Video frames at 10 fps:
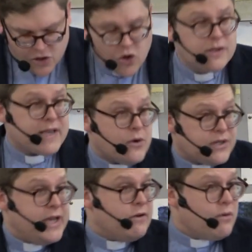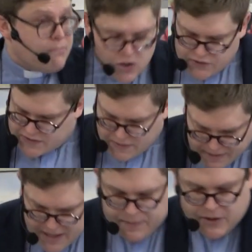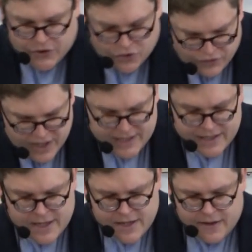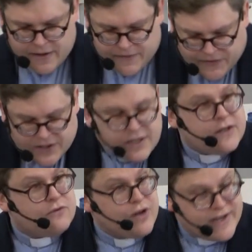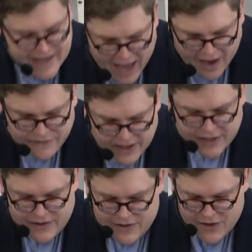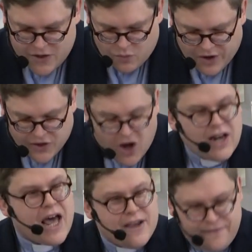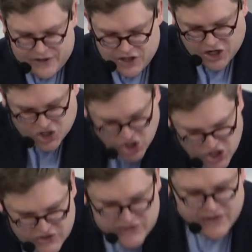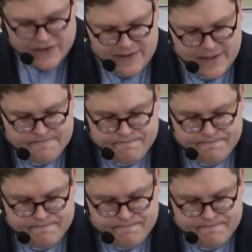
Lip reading: calls out here amongst the people, the greed that wreaks havoc with our life and turns us